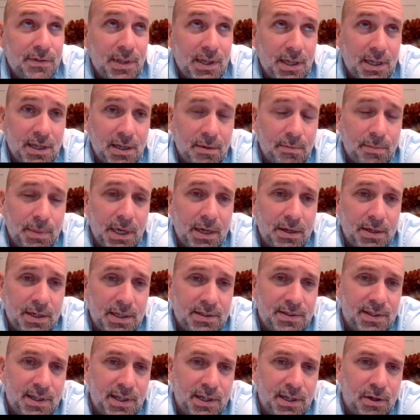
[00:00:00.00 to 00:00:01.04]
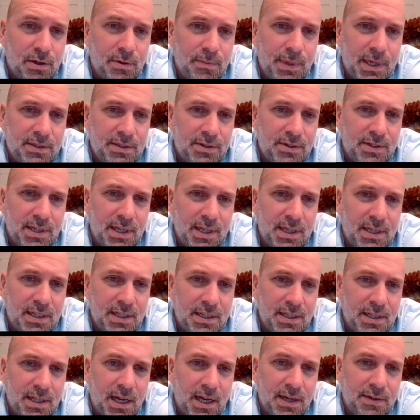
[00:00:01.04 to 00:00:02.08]
thinking about as they go about their
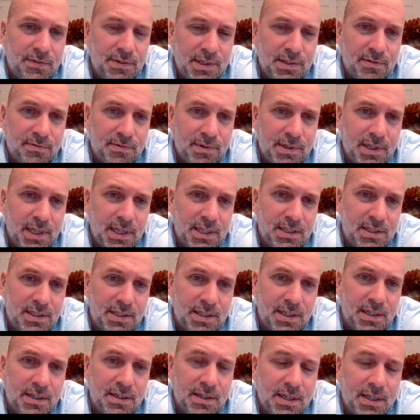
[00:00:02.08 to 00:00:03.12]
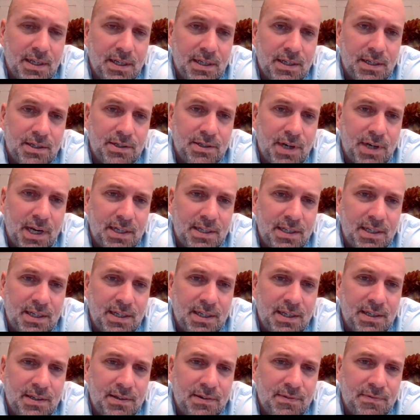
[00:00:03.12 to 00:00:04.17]
daily lives as it relates to
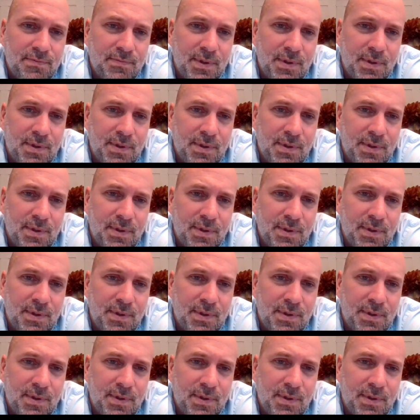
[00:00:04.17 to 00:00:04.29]
contracting,